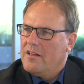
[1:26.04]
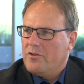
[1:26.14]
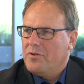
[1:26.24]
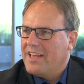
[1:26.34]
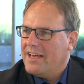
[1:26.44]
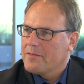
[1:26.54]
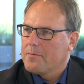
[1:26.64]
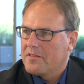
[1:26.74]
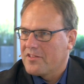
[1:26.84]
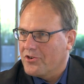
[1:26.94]
So it has
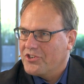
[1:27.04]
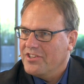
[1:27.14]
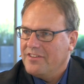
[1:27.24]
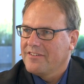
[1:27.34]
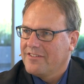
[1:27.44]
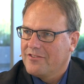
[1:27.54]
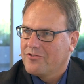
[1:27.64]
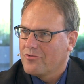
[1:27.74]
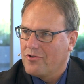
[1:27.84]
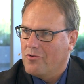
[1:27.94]
started
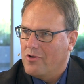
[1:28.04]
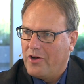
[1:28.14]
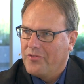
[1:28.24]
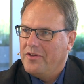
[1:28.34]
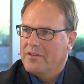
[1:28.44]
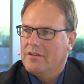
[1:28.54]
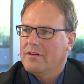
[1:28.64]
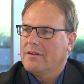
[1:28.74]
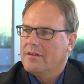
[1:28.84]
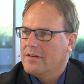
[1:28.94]
to go on.
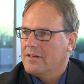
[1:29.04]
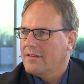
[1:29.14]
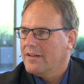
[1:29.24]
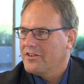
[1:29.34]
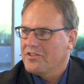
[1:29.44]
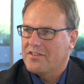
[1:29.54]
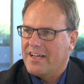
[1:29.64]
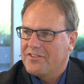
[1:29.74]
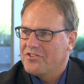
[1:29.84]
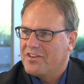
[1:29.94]
Uh, there is
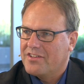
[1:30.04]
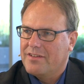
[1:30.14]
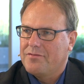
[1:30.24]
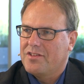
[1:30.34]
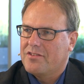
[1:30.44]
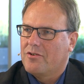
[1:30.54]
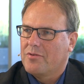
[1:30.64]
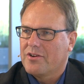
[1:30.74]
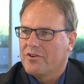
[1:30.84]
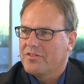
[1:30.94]
standards activities
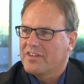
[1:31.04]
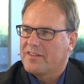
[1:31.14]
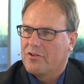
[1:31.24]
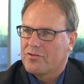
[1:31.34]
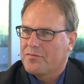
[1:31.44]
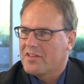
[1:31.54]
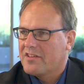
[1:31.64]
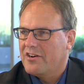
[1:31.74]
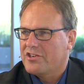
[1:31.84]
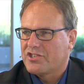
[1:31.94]
going on. There's a lot of
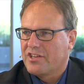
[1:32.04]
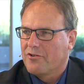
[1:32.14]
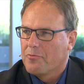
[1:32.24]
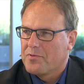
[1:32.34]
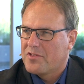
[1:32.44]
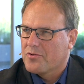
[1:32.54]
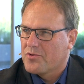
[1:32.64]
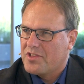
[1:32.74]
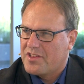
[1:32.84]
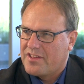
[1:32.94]
discussion in open
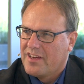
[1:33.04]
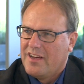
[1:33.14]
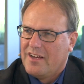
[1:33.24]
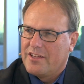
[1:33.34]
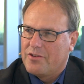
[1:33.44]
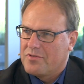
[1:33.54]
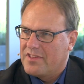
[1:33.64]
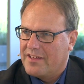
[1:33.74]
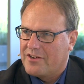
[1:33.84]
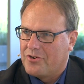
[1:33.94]
source
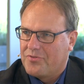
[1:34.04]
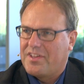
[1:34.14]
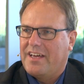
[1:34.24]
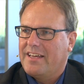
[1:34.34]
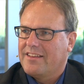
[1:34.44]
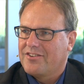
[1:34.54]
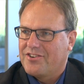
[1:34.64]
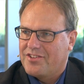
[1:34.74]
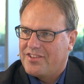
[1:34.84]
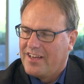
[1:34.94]
using
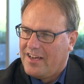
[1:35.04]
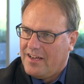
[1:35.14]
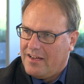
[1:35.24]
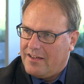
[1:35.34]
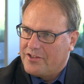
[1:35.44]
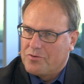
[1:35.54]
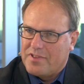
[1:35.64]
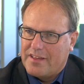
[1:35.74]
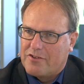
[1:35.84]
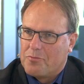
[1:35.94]
containers, uh,
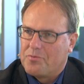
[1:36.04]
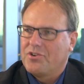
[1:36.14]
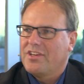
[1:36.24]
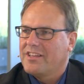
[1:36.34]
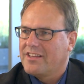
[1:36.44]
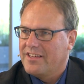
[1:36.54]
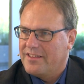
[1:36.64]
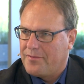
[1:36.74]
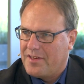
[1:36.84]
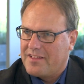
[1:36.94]
using
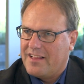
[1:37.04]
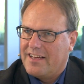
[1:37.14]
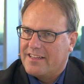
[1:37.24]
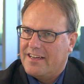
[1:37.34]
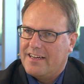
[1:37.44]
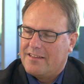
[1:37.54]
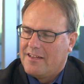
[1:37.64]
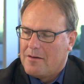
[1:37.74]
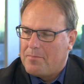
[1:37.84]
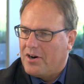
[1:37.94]
Kubernetes, things like that,
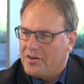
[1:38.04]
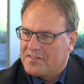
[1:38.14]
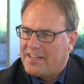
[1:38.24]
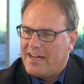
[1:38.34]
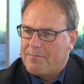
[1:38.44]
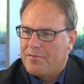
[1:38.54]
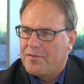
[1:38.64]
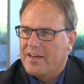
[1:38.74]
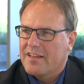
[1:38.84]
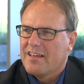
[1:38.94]
PaaS type of
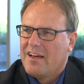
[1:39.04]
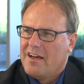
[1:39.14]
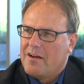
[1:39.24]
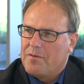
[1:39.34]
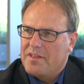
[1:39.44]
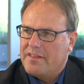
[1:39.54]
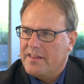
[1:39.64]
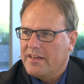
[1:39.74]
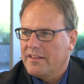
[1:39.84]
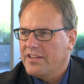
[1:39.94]
things. We
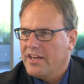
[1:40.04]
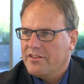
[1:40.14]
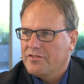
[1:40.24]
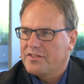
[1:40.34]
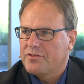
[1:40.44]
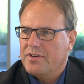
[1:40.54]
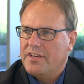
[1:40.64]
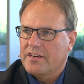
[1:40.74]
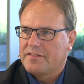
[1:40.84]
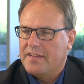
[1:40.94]
see in the
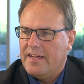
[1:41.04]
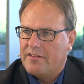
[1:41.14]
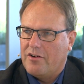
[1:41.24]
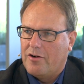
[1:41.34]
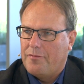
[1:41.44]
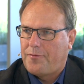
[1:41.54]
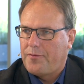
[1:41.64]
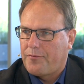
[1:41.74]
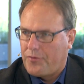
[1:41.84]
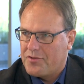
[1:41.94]
industry a set of
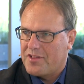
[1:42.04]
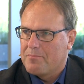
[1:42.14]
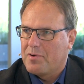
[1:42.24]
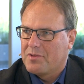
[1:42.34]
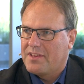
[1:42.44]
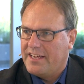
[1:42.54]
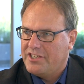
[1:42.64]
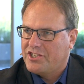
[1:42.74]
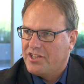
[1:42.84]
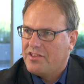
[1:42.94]
first
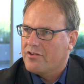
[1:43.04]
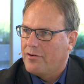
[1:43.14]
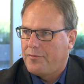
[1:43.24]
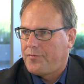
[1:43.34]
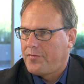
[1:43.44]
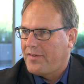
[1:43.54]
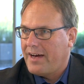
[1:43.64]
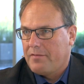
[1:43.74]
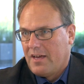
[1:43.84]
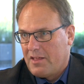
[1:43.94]
implementations of
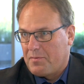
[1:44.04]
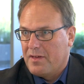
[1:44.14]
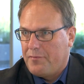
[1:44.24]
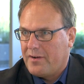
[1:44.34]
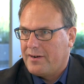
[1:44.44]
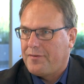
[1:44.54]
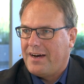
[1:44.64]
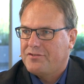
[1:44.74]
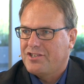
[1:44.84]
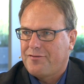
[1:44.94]
five, specifically
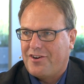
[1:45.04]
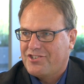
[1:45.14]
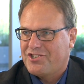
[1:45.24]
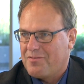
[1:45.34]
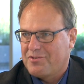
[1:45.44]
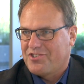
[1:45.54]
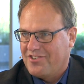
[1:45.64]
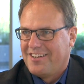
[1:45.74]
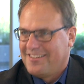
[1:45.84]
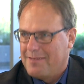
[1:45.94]
5G functions, which
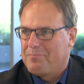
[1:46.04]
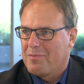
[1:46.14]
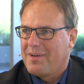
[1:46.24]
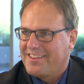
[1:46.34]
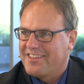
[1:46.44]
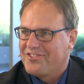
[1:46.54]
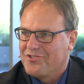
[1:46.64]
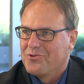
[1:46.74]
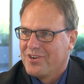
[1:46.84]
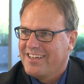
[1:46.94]
are implemented
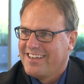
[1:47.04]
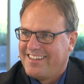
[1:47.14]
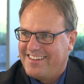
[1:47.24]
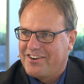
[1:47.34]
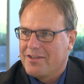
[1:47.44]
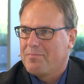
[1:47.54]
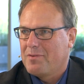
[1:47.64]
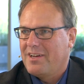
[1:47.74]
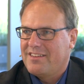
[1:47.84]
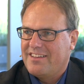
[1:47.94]
newly. They are
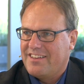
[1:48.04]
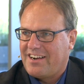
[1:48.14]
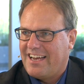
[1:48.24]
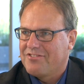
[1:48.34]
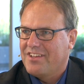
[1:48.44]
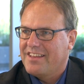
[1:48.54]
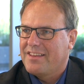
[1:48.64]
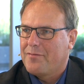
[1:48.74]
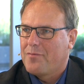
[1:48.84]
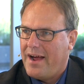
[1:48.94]
implemented in a cloud
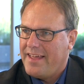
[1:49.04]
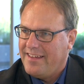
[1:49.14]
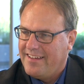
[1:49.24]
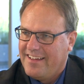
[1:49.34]
native way.